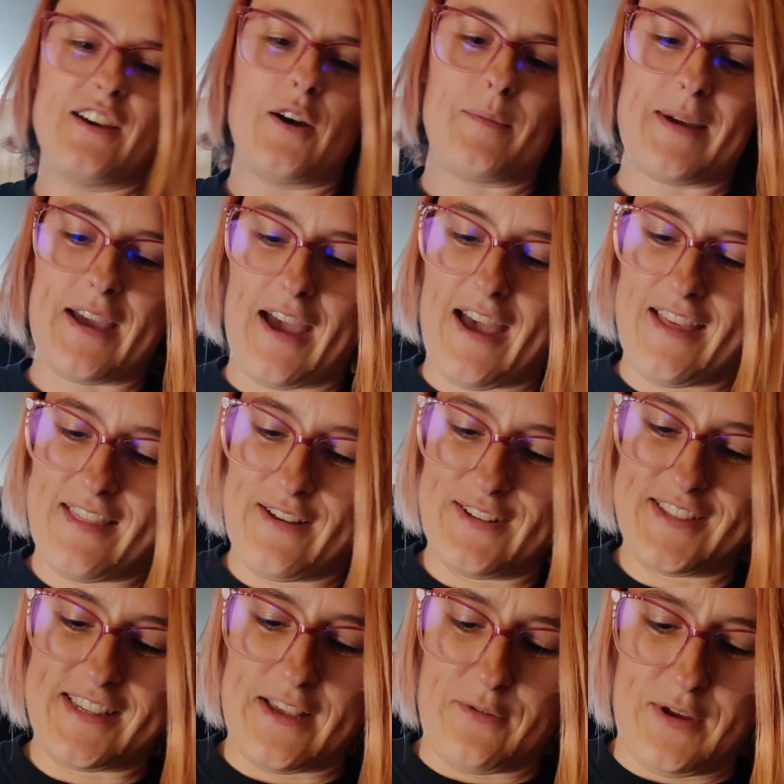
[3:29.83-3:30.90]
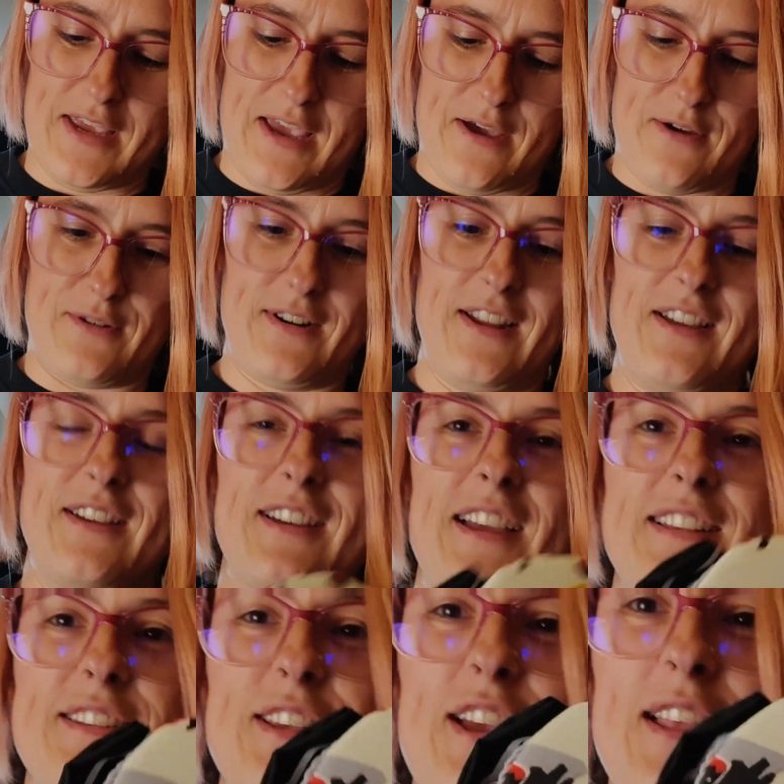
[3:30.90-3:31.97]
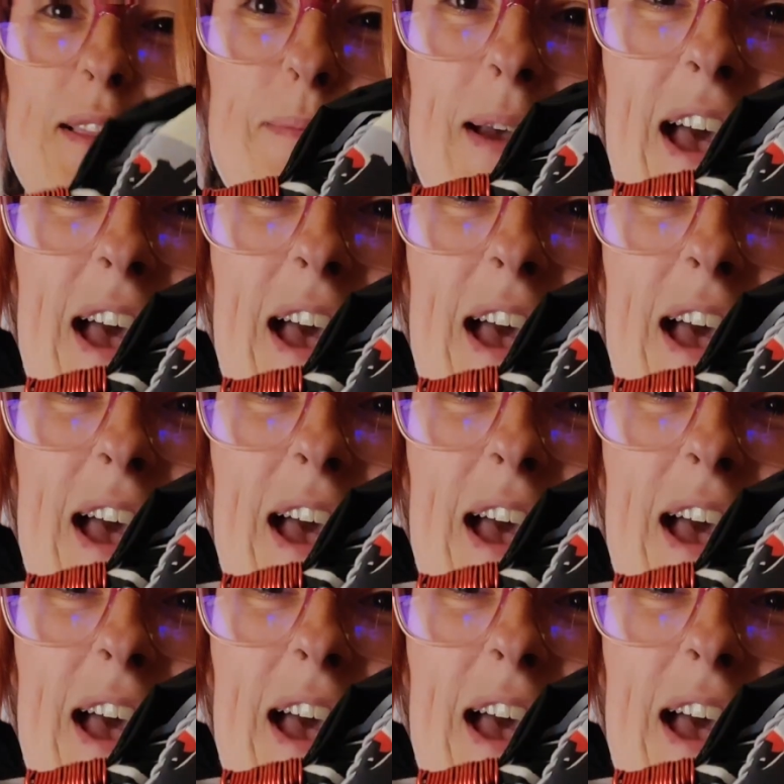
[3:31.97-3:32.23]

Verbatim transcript: Oh my god, that's so cute. Okay, so you got the